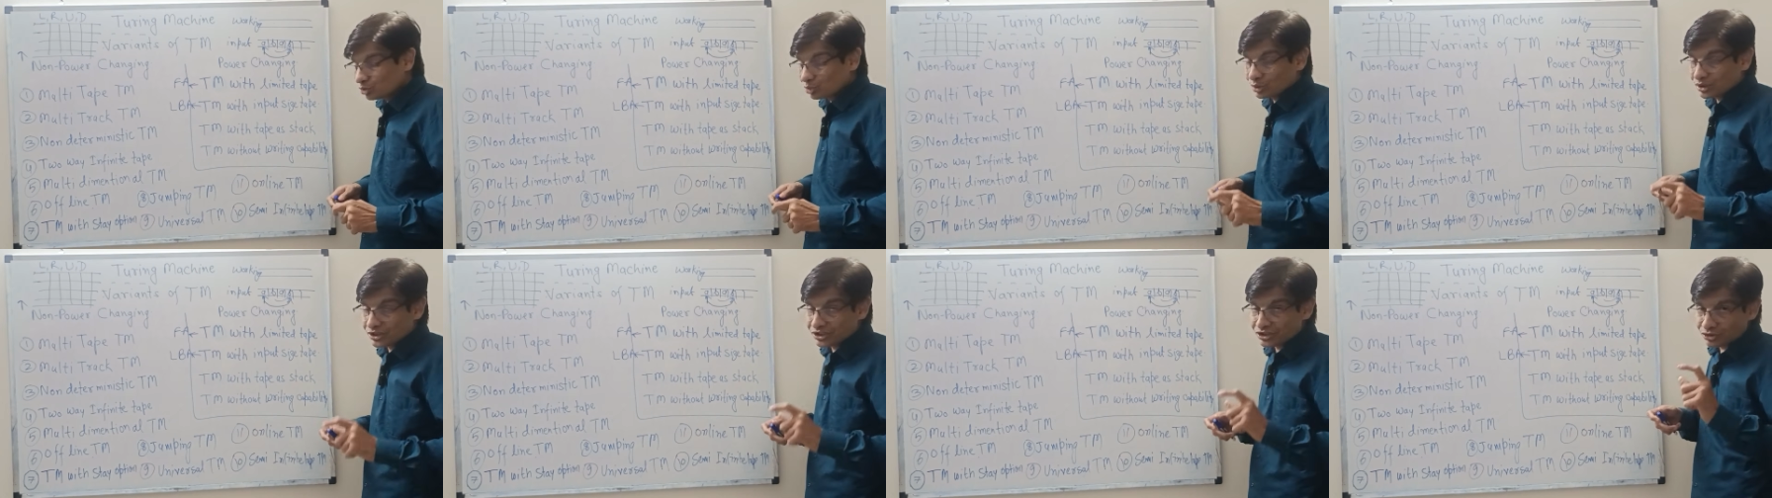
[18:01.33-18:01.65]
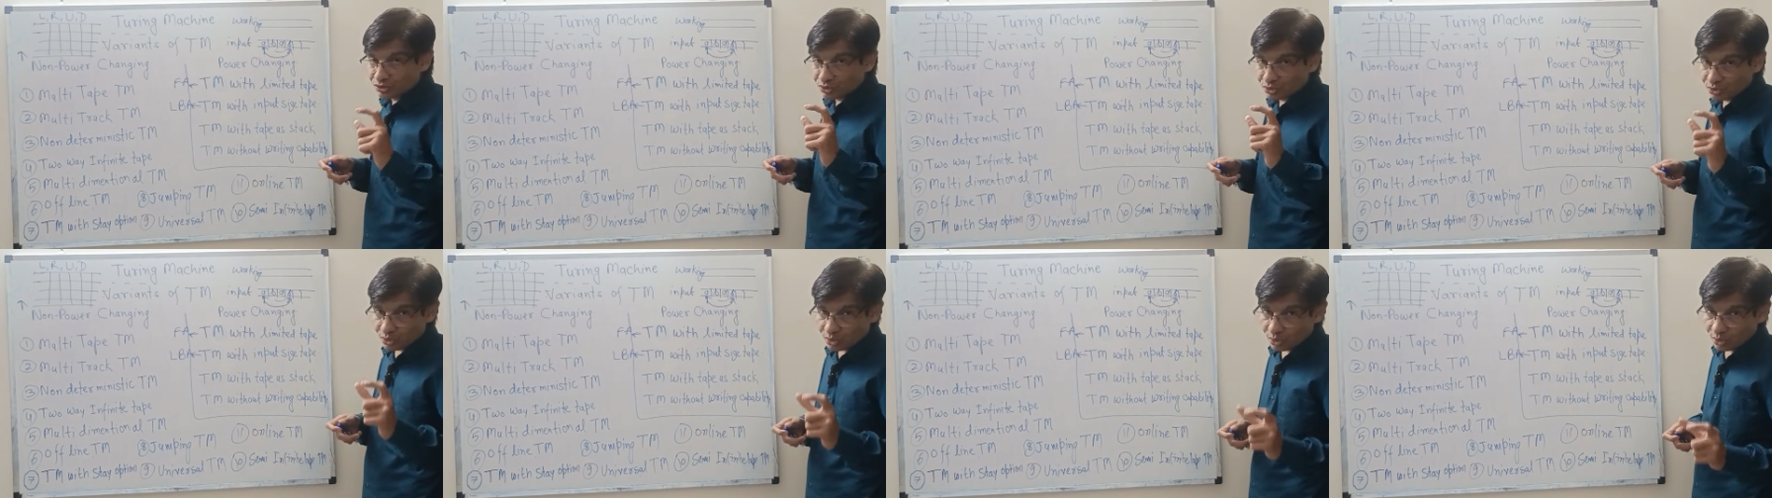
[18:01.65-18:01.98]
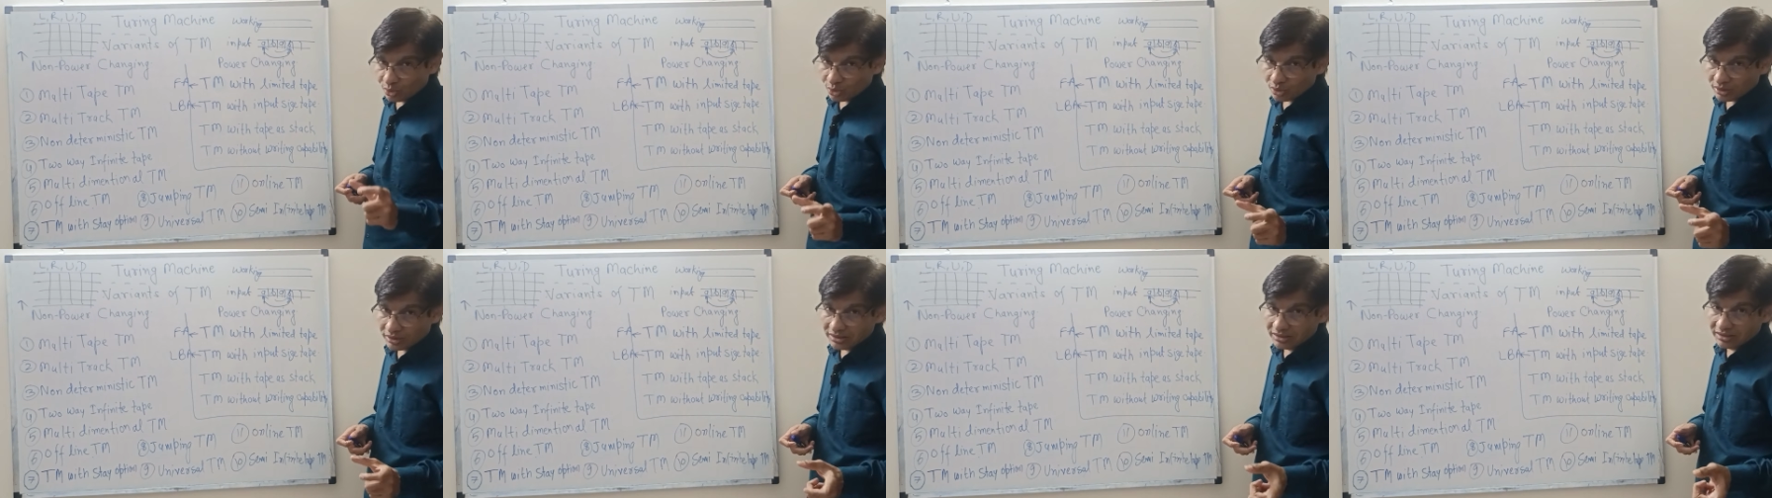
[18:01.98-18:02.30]
to
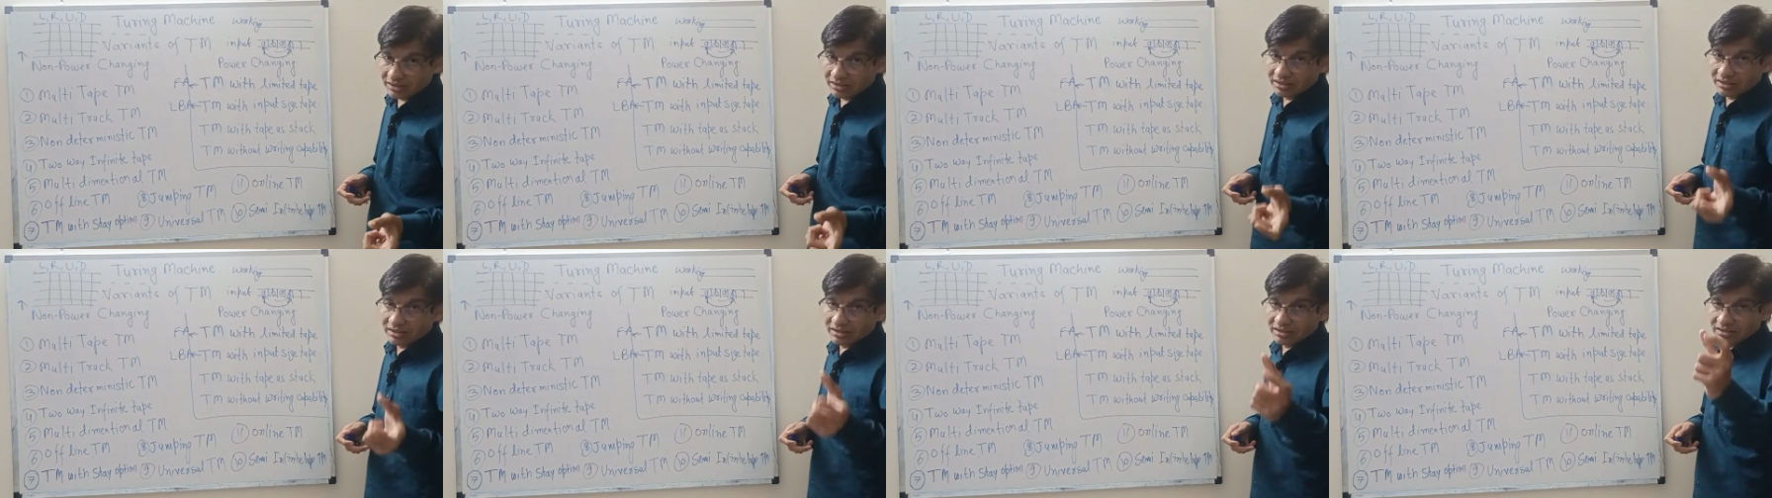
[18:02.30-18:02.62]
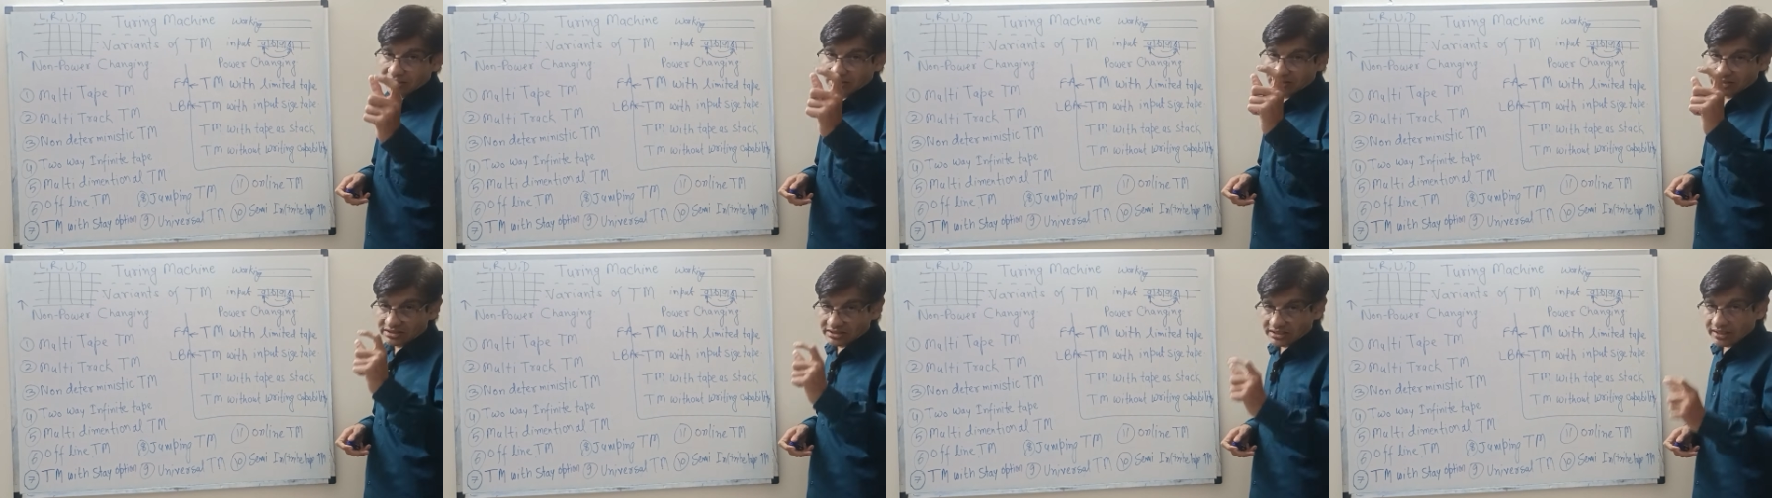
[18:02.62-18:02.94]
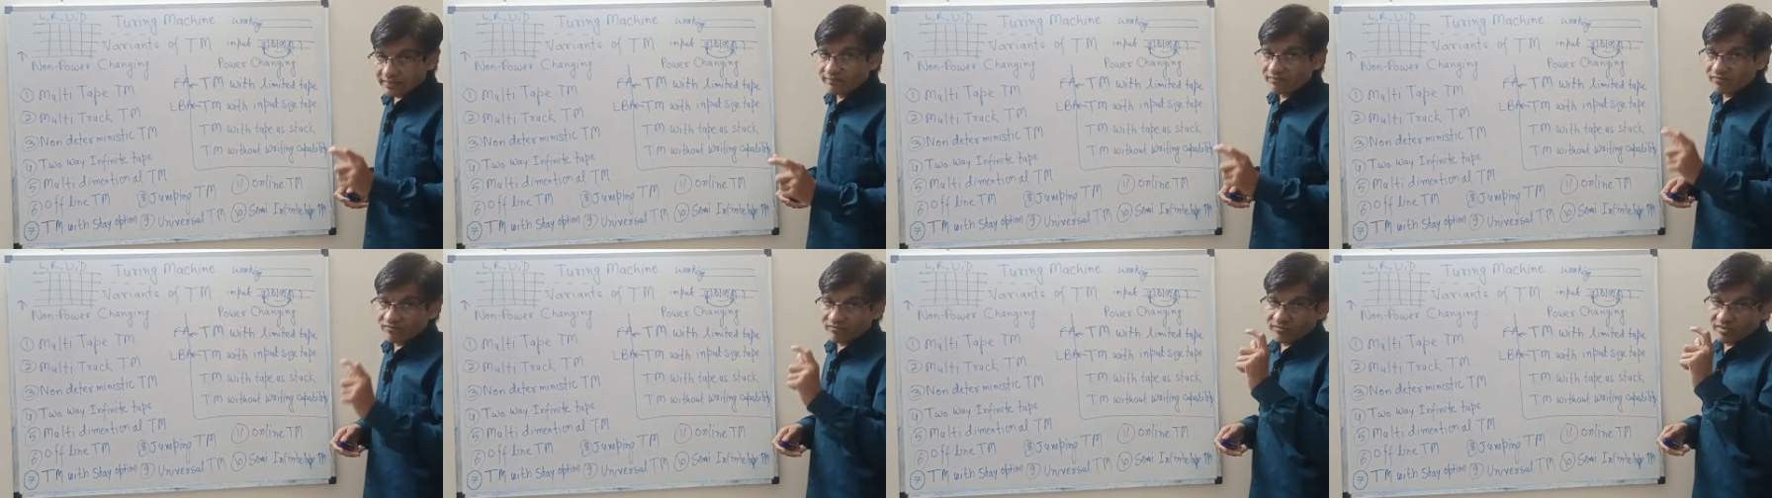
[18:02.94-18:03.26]
store
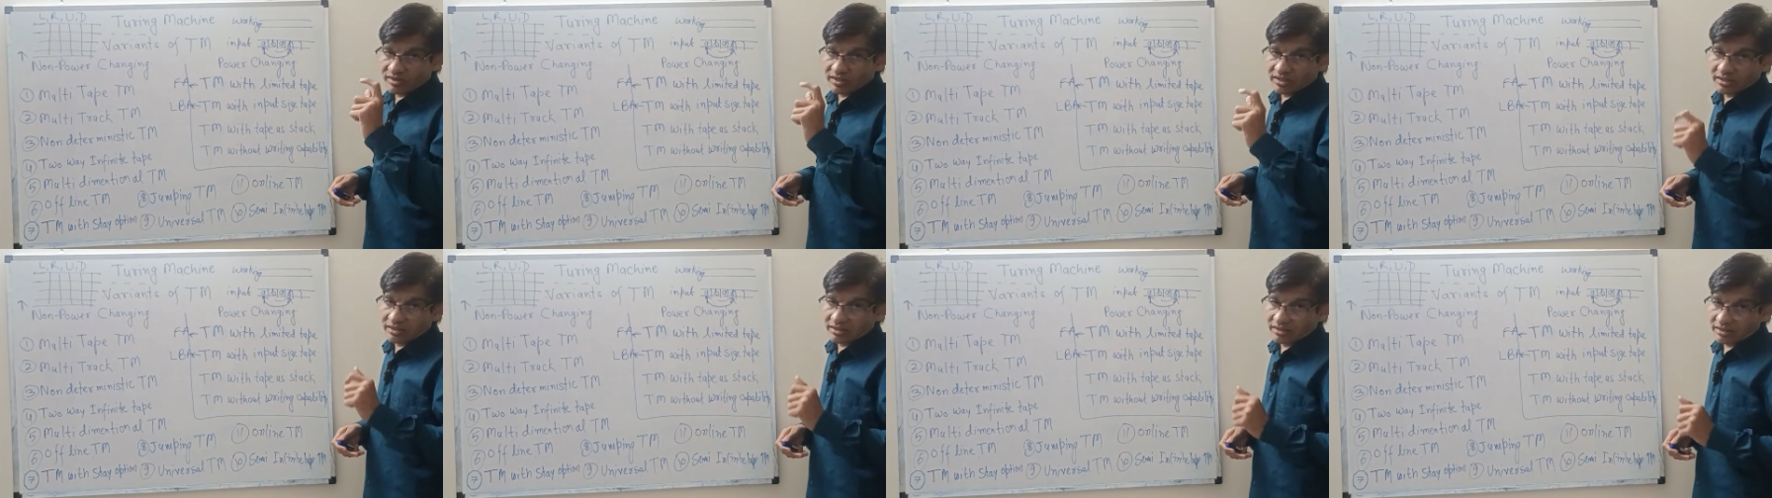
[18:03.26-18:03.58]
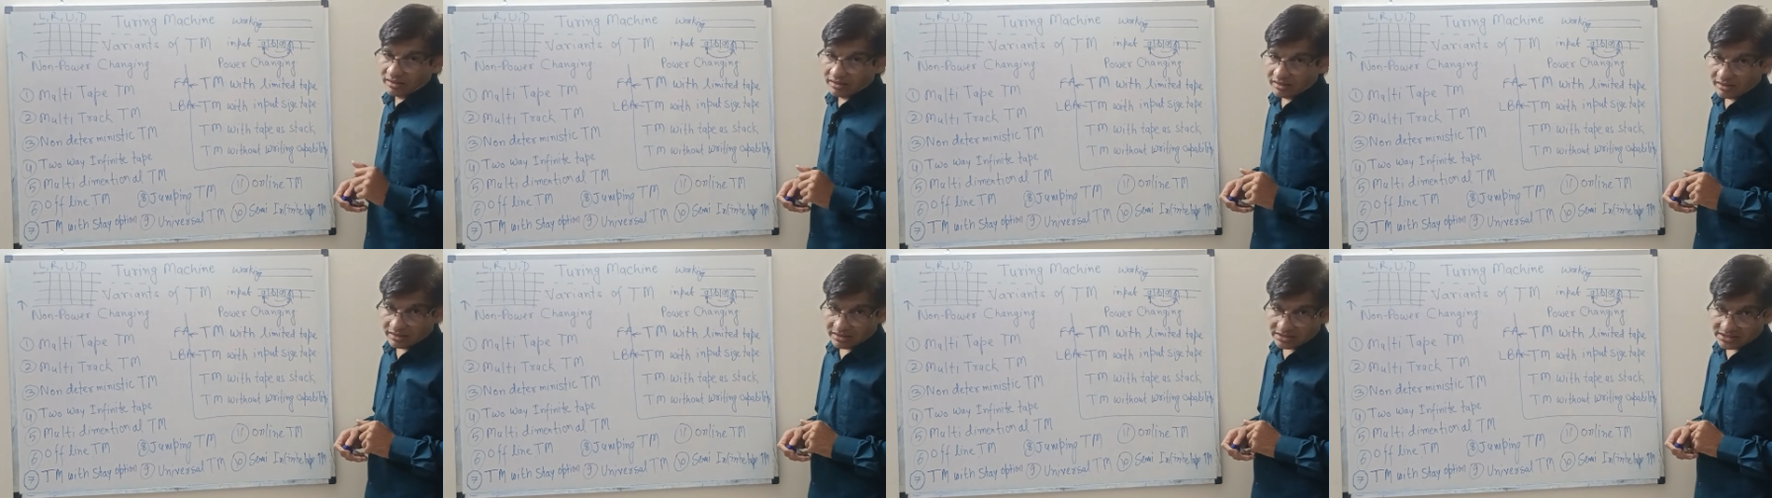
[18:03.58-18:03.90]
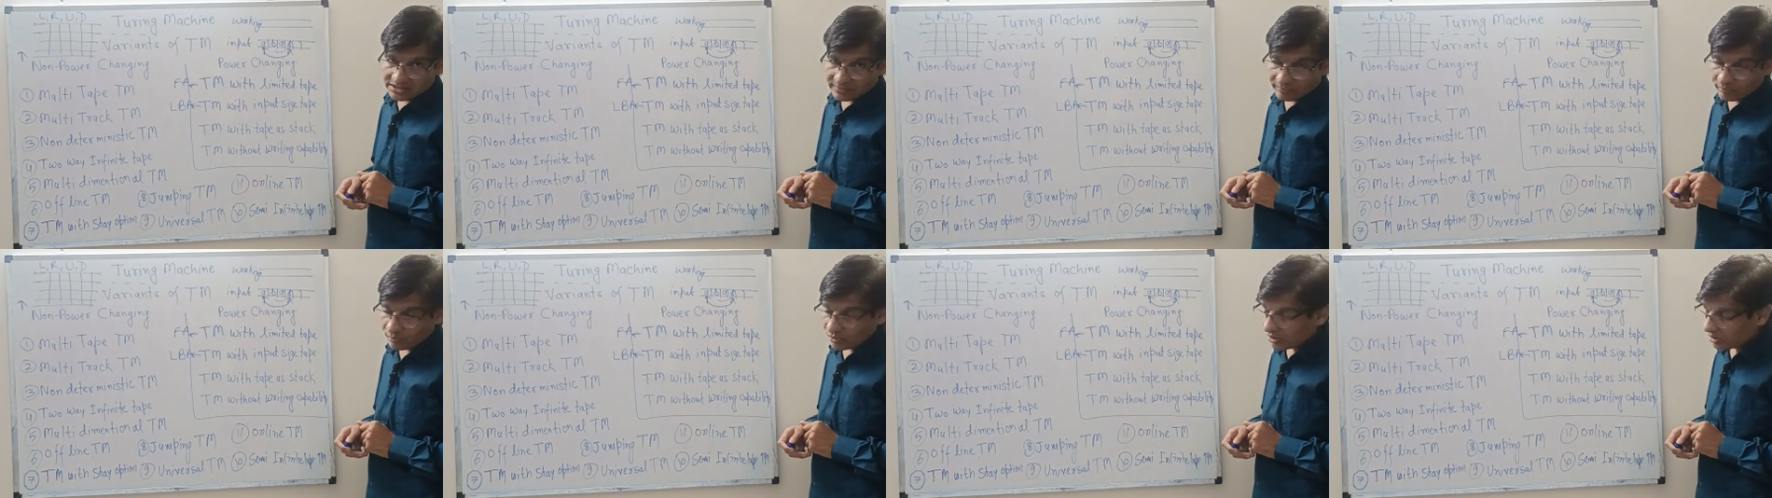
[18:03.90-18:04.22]
some
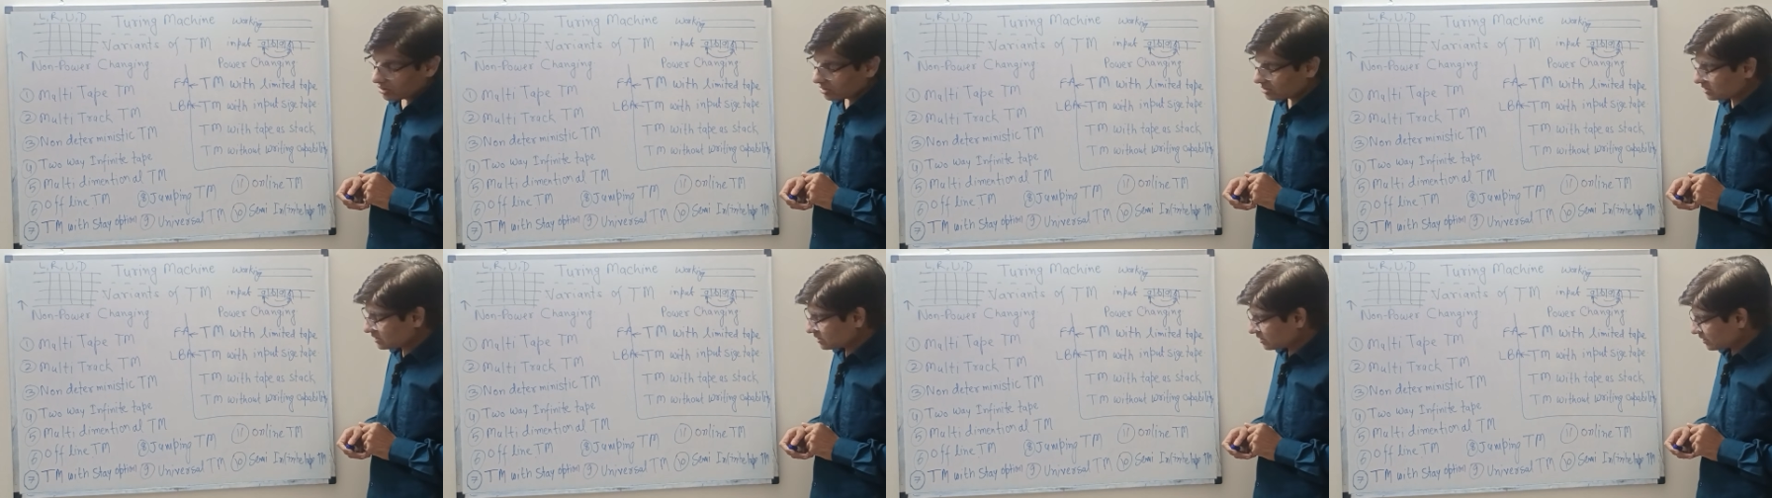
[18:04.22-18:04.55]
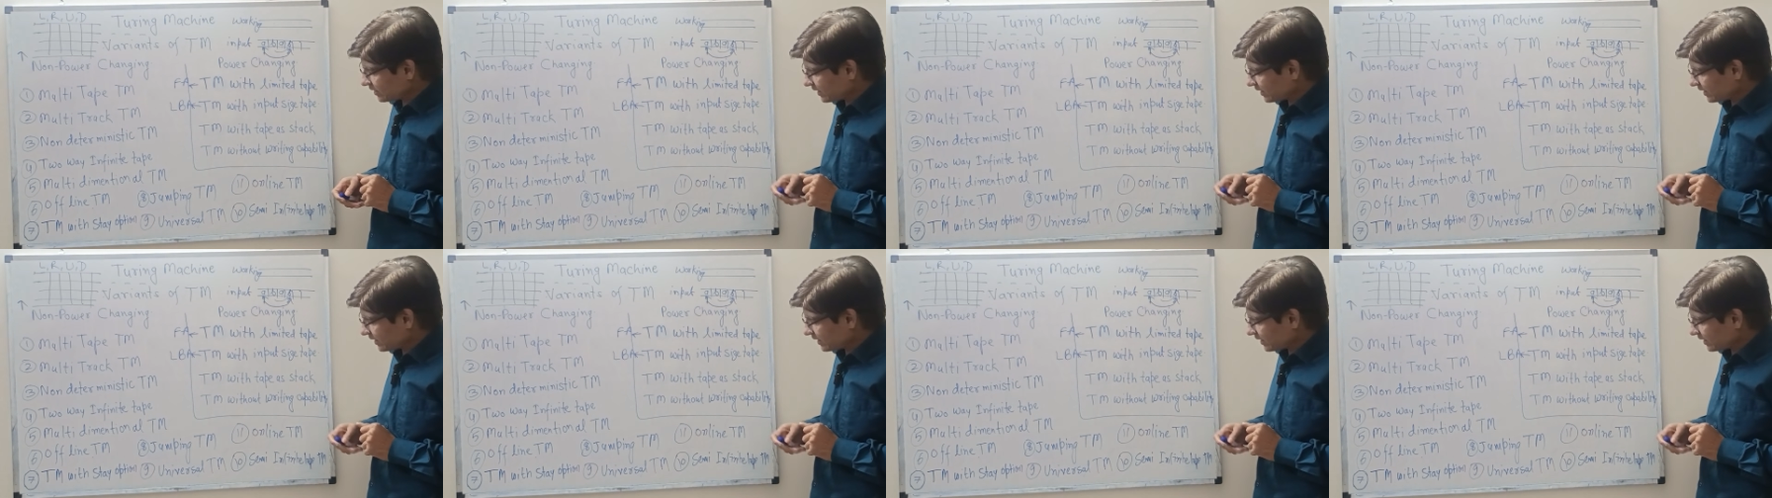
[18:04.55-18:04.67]
symbols